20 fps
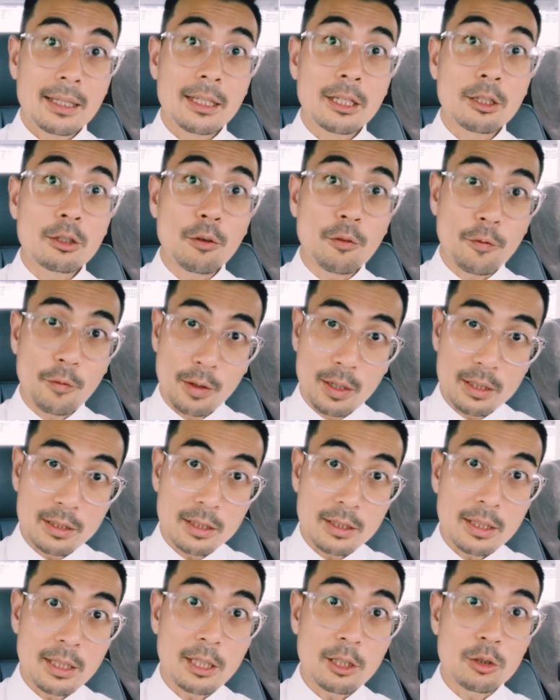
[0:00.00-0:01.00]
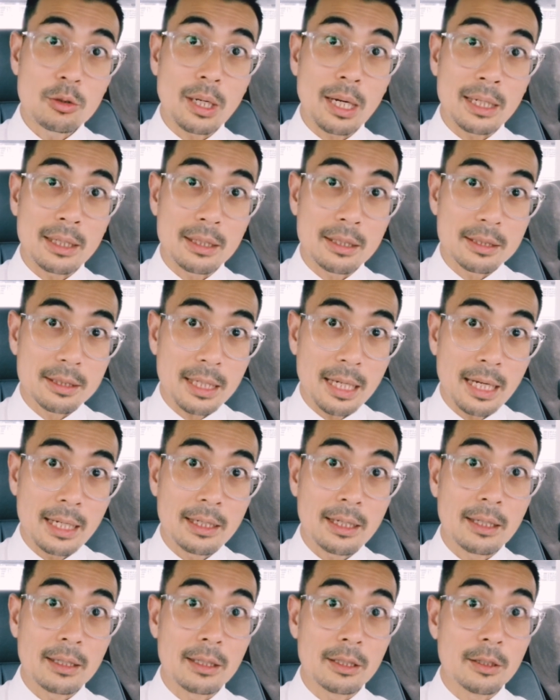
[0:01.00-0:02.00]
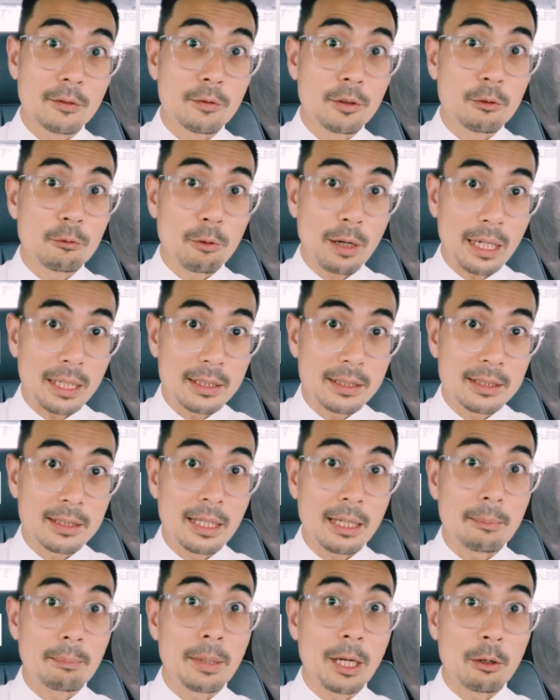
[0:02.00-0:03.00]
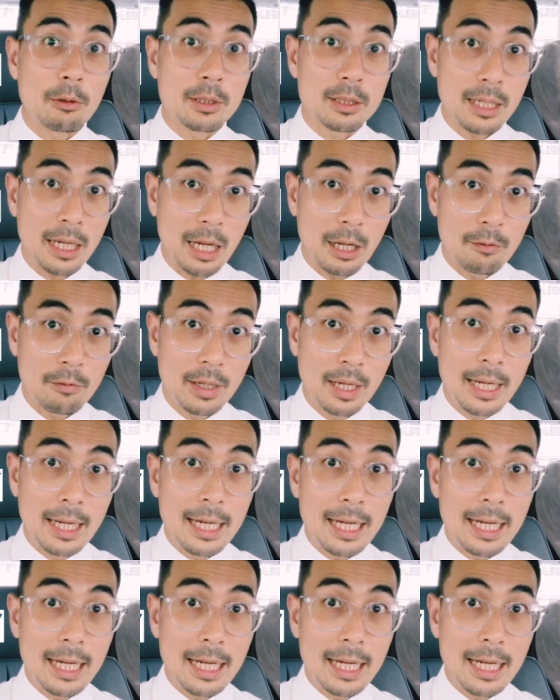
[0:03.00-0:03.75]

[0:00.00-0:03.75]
then you first need to understand the different rights that parents have